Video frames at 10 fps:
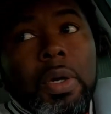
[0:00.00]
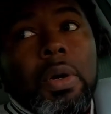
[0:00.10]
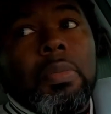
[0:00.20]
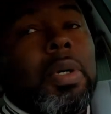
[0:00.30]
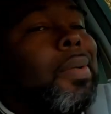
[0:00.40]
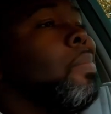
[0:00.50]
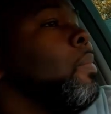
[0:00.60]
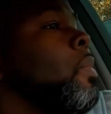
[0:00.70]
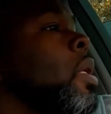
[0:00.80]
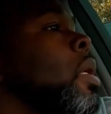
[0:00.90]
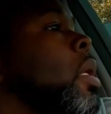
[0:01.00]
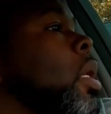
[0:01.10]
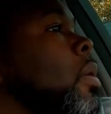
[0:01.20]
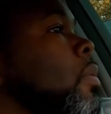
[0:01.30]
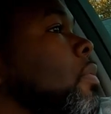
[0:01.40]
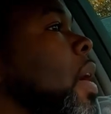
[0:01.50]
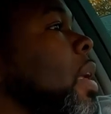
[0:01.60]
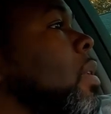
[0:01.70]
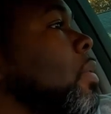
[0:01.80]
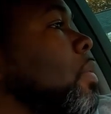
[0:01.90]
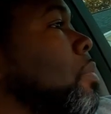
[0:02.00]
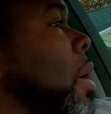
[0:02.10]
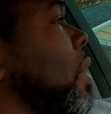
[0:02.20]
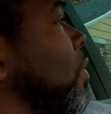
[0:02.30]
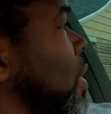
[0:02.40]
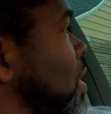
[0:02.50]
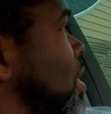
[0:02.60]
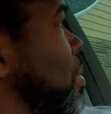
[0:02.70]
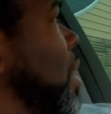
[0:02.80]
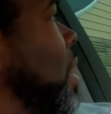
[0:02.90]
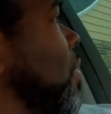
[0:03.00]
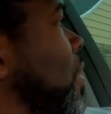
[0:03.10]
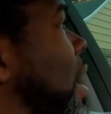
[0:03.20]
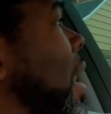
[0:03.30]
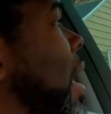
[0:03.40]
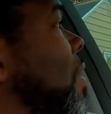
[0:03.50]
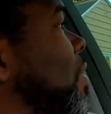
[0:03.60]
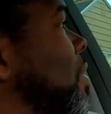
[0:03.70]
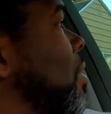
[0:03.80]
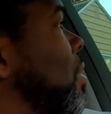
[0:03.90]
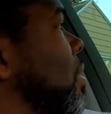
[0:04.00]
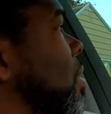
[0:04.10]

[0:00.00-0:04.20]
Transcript: you go, but fact of making fun of somebody for not having,